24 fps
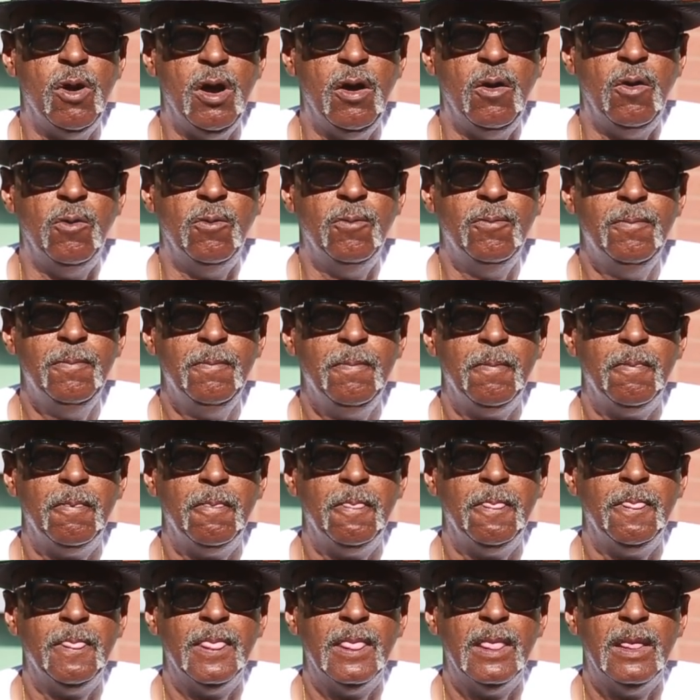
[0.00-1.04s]
home,
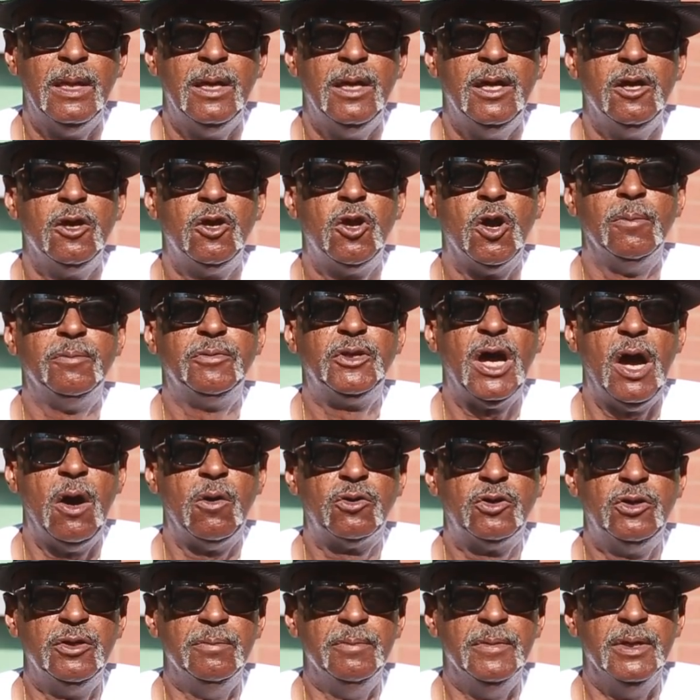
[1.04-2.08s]
come
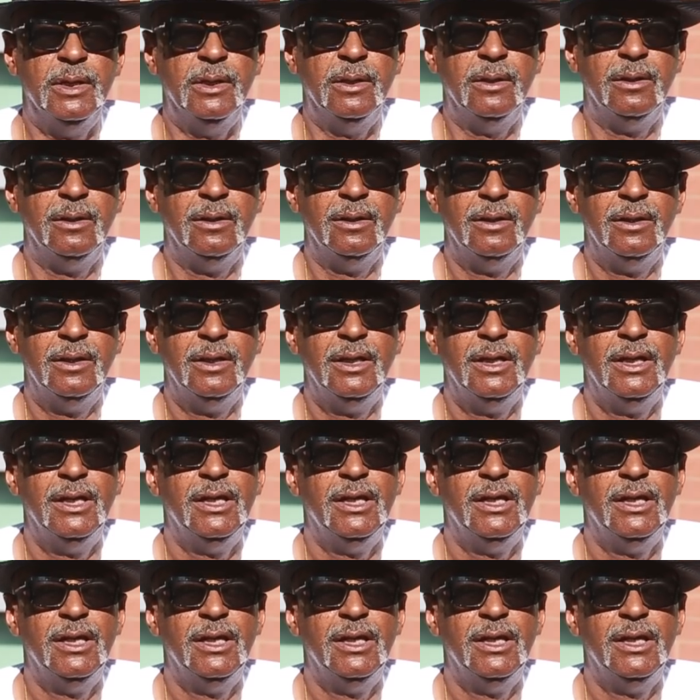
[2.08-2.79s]
talk to me. Right.